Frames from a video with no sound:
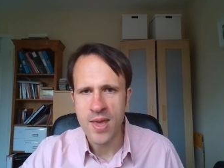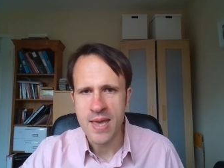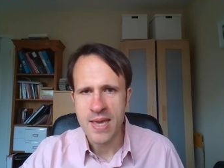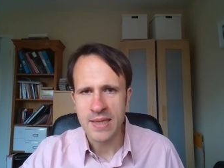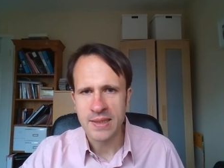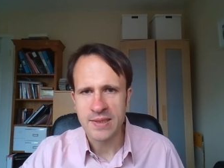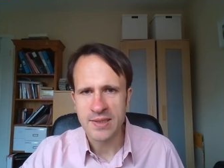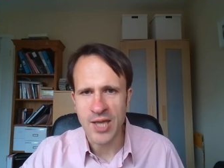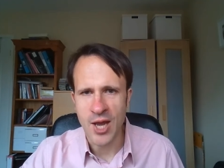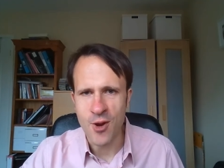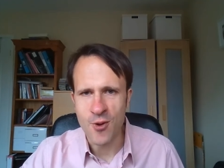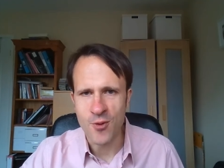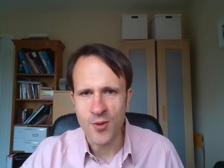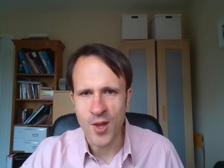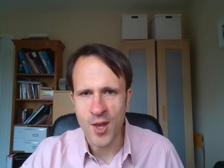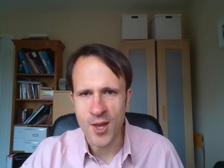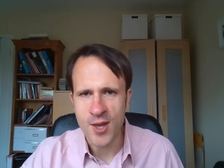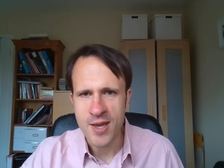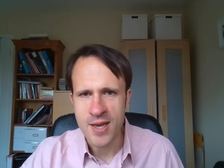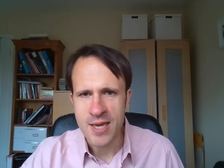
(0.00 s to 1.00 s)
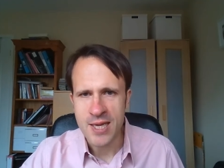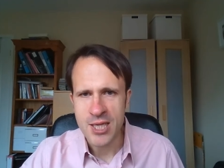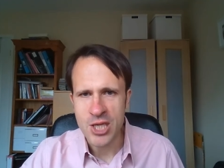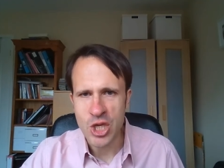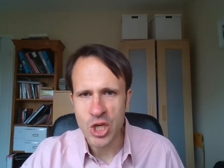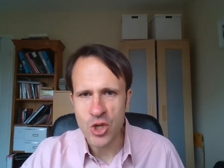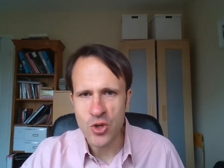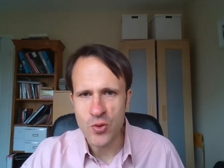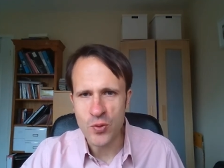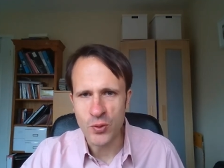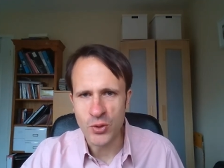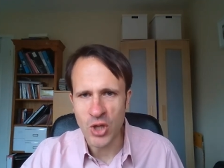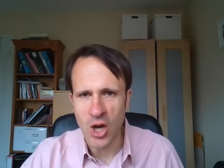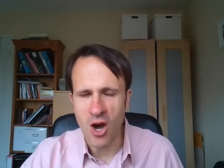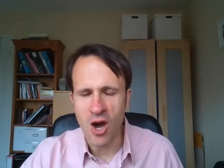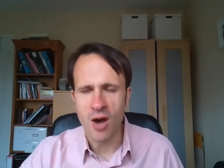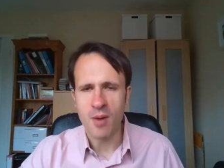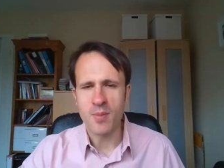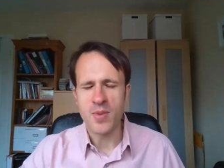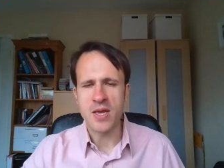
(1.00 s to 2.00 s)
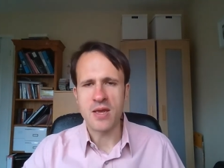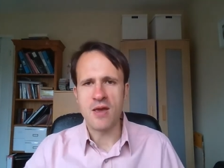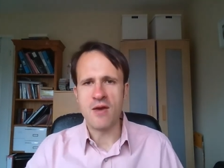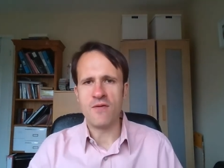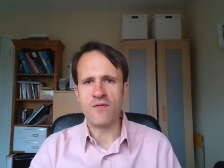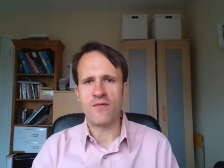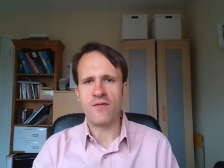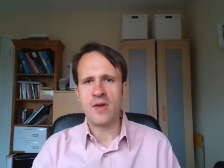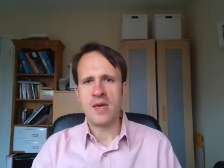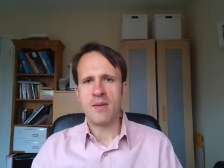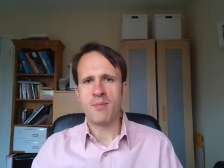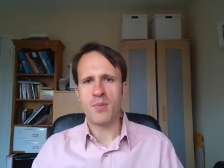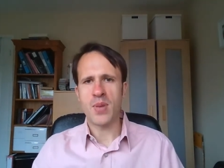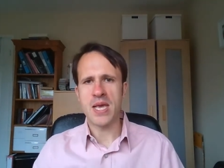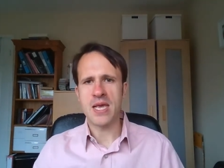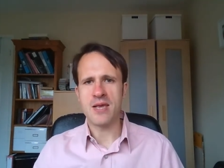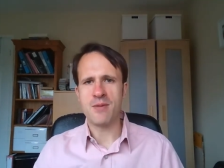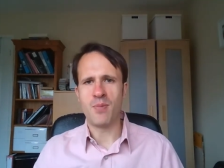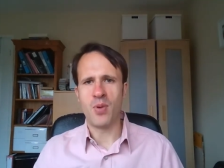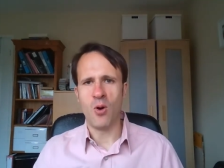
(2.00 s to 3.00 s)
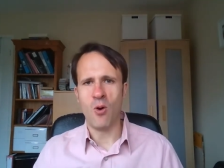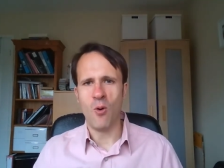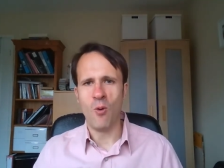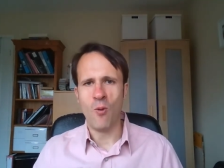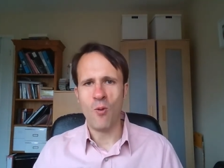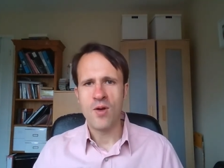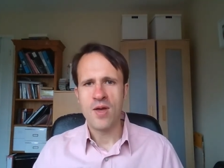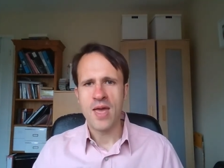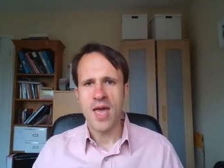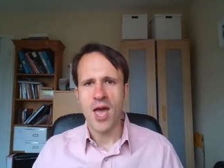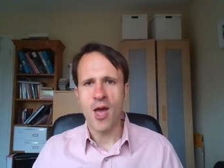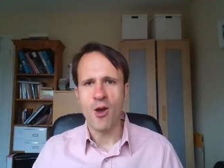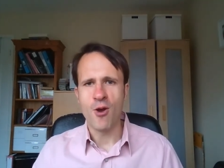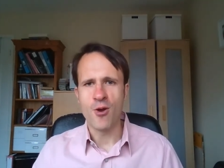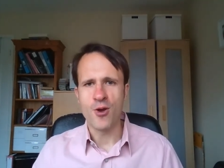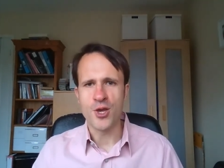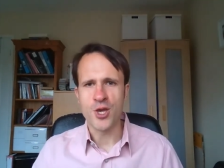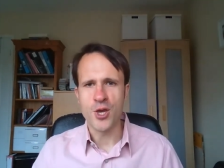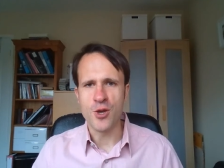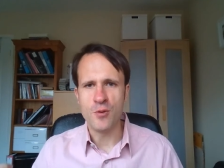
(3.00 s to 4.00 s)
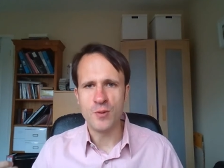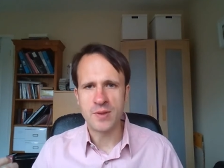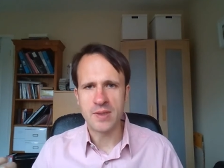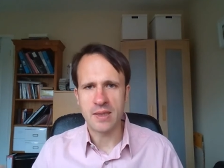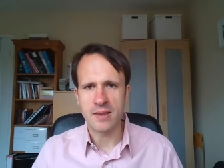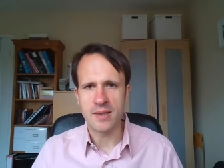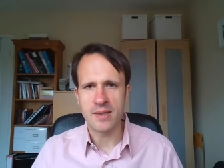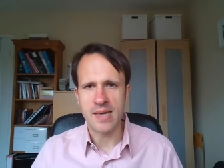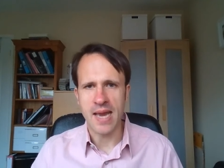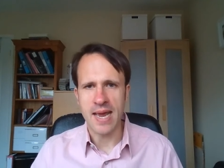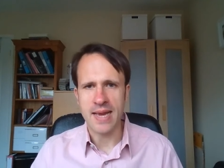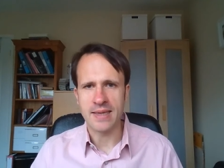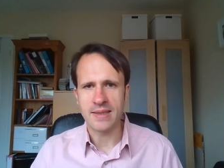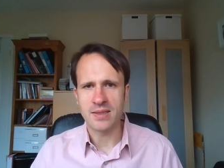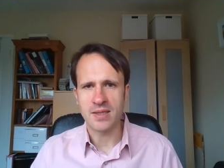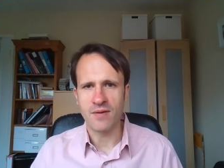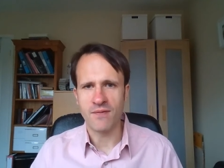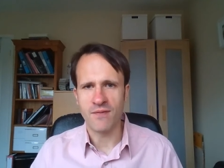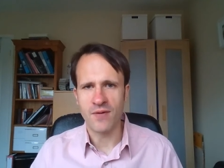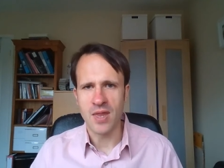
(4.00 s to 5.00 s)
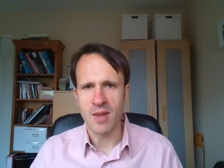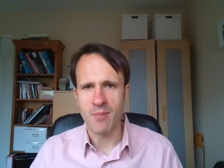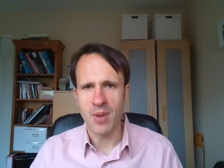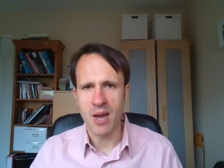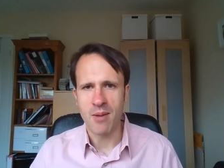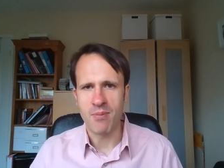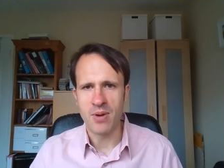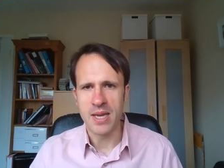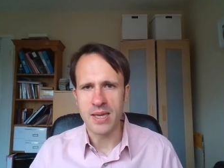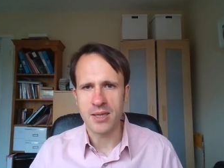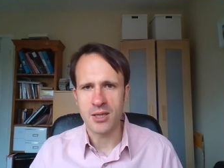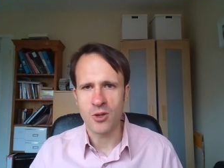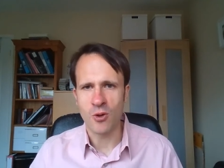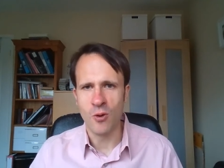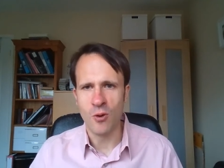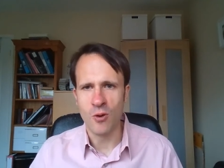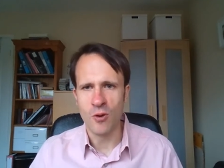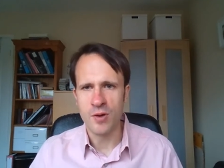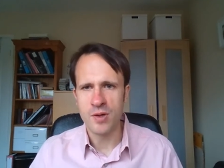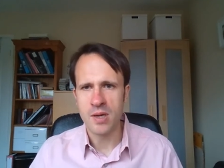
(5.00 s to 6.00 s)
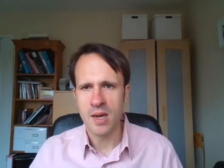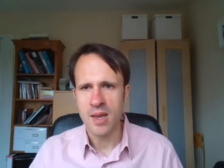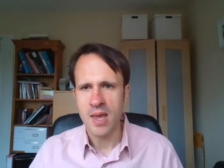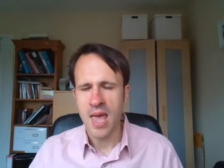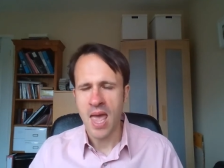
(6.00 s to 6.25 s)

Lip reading: So the huge army of people who are using the data for the public good